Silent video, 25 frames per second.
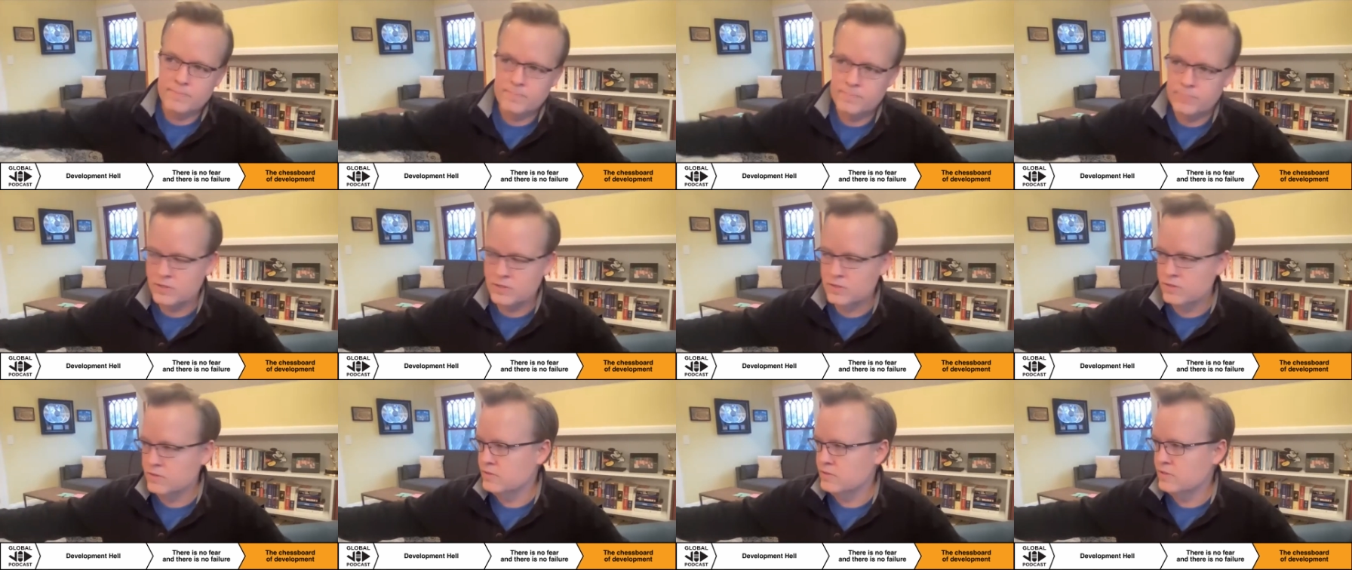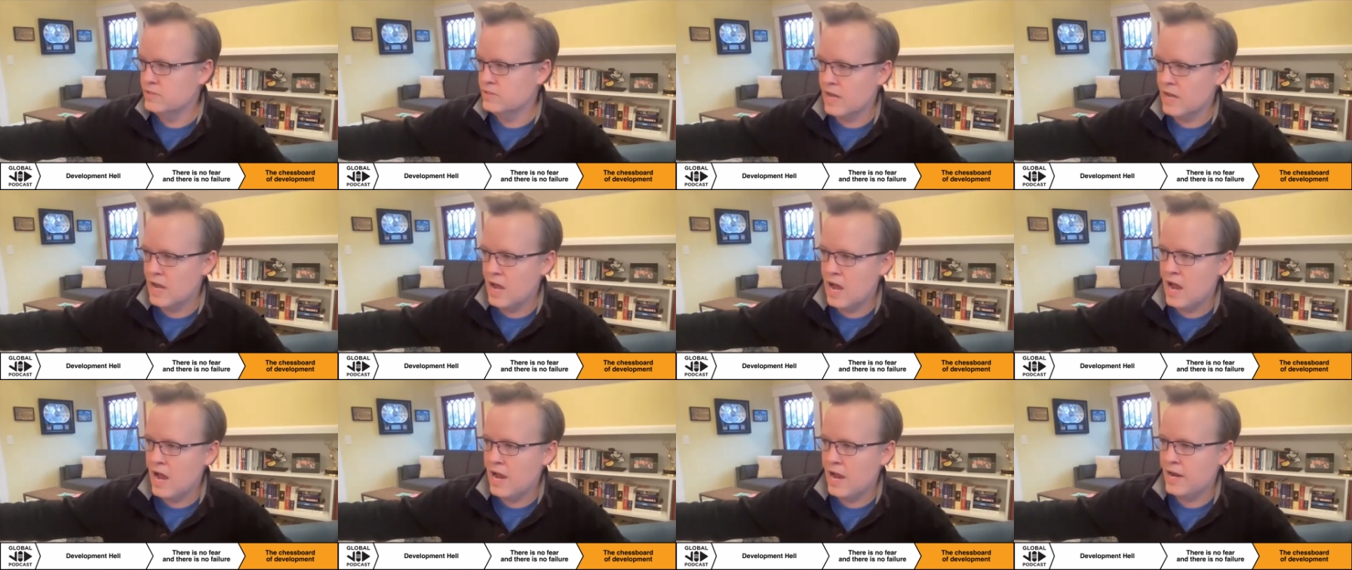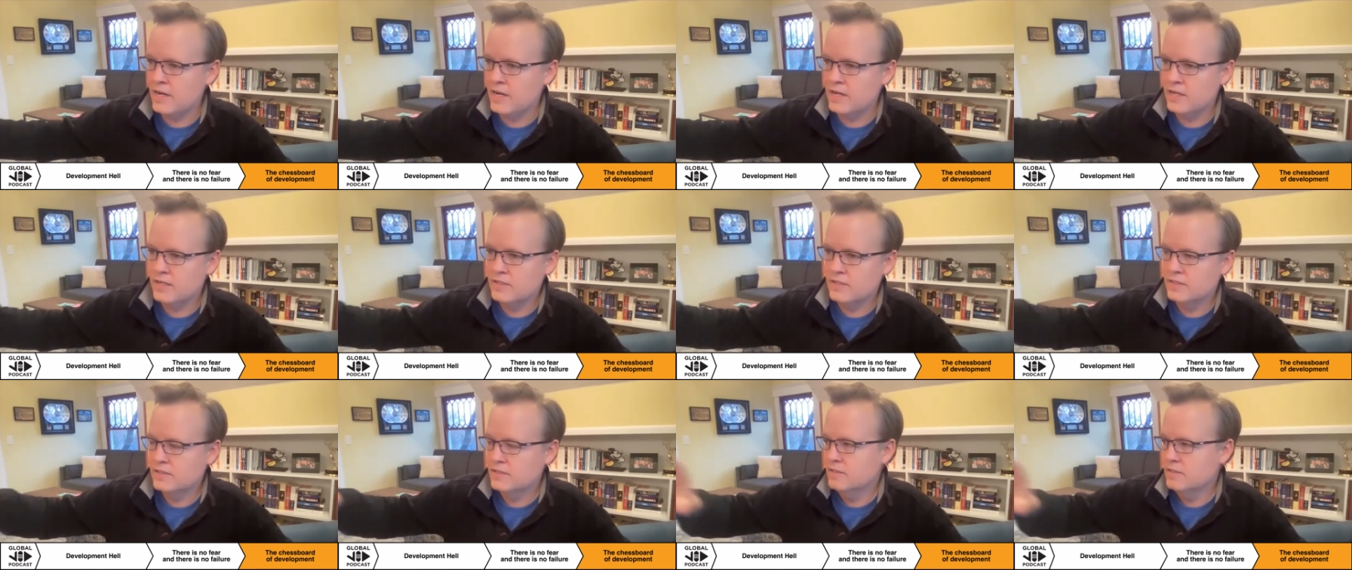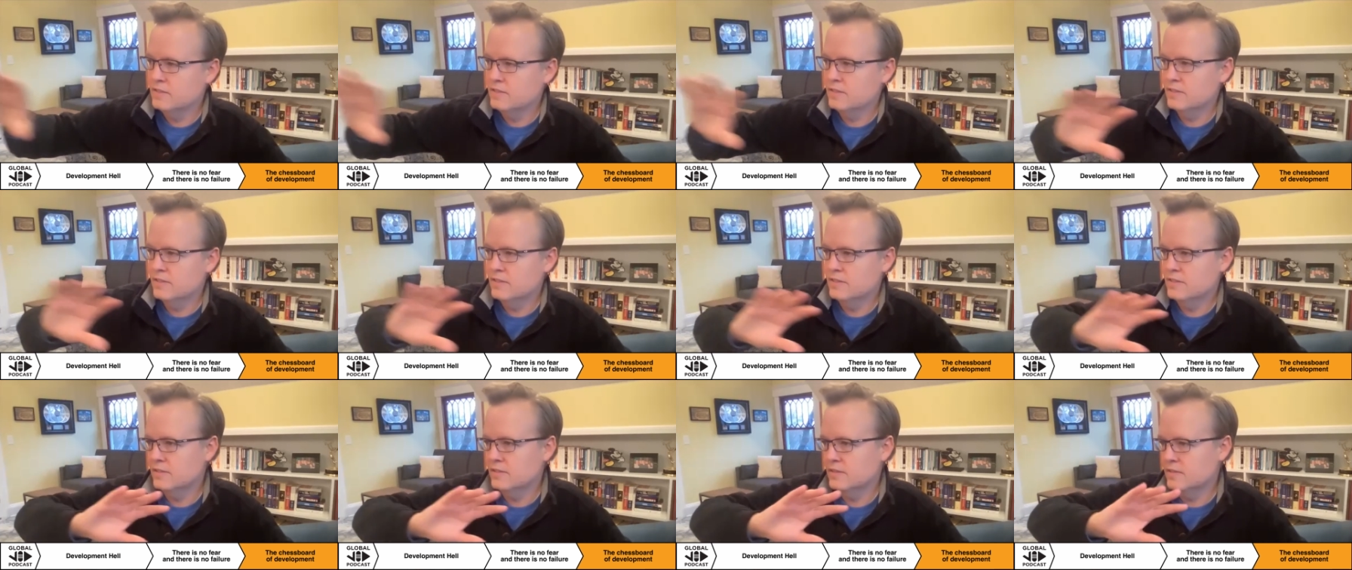blue sky
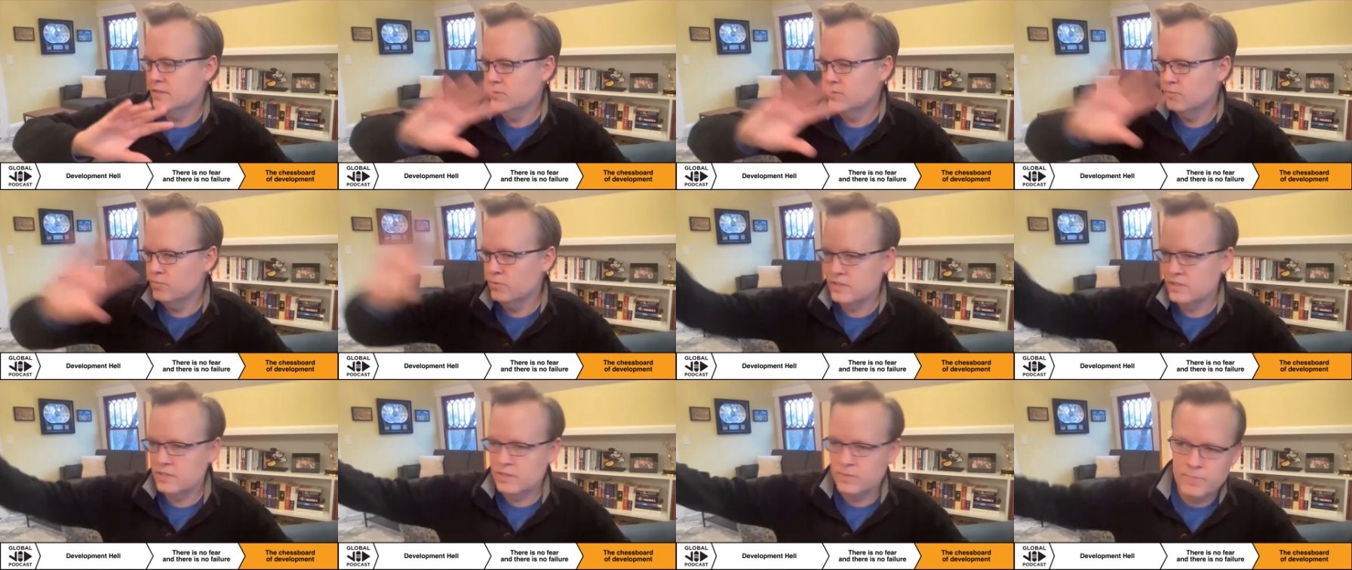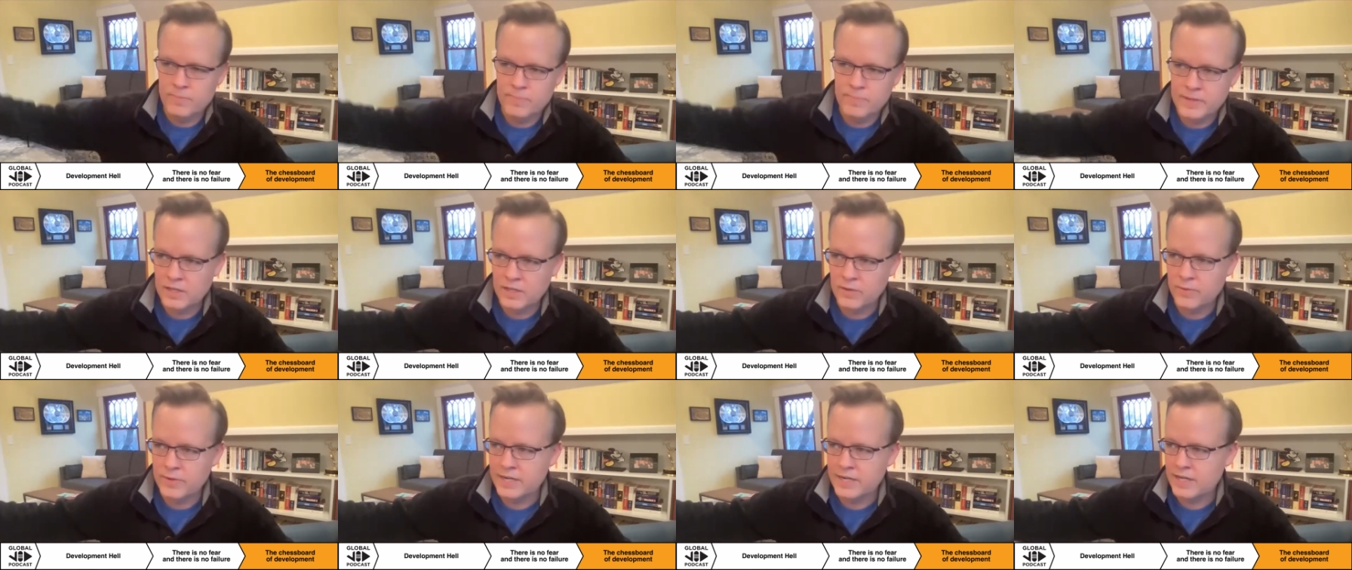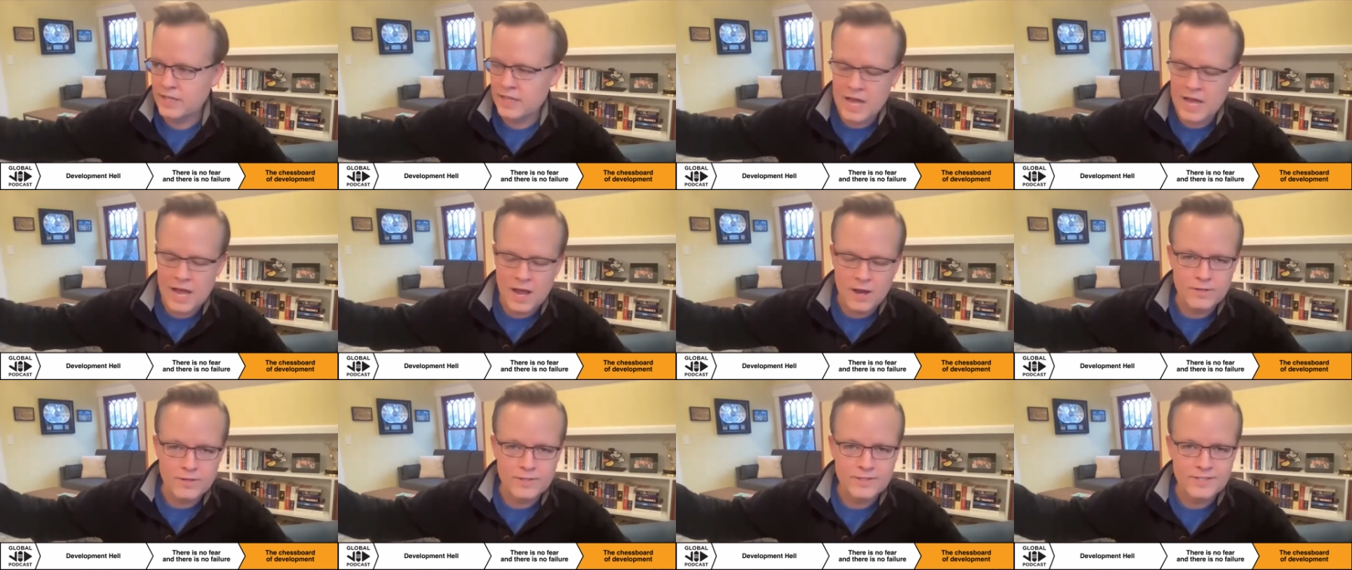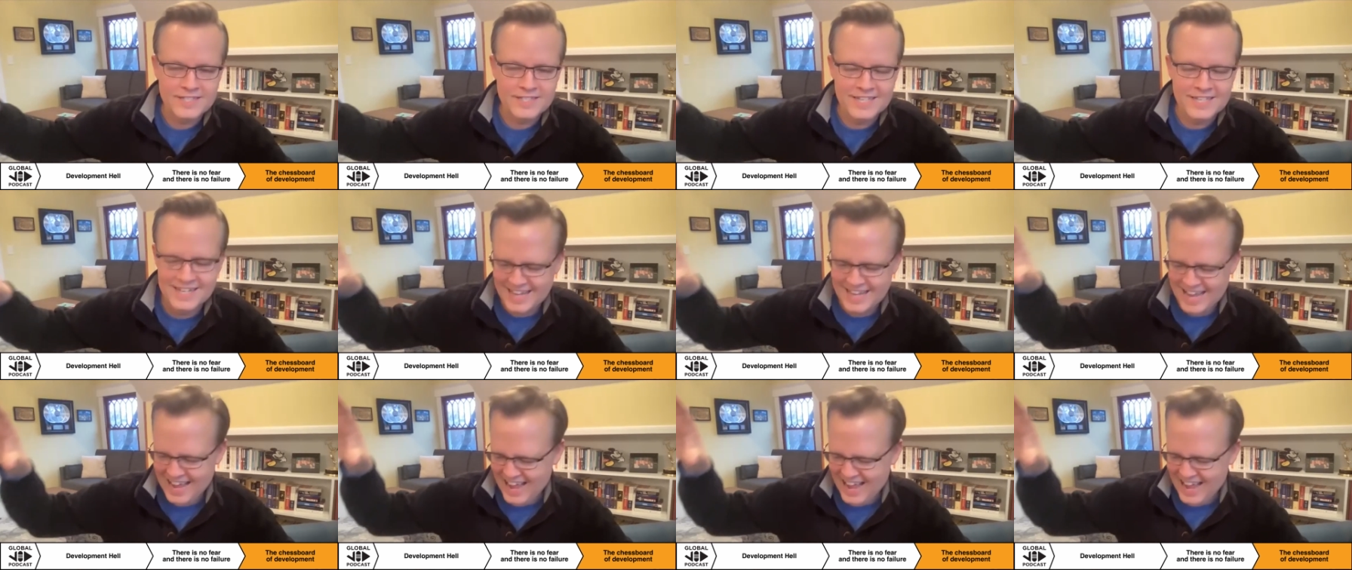with some billowy clouds.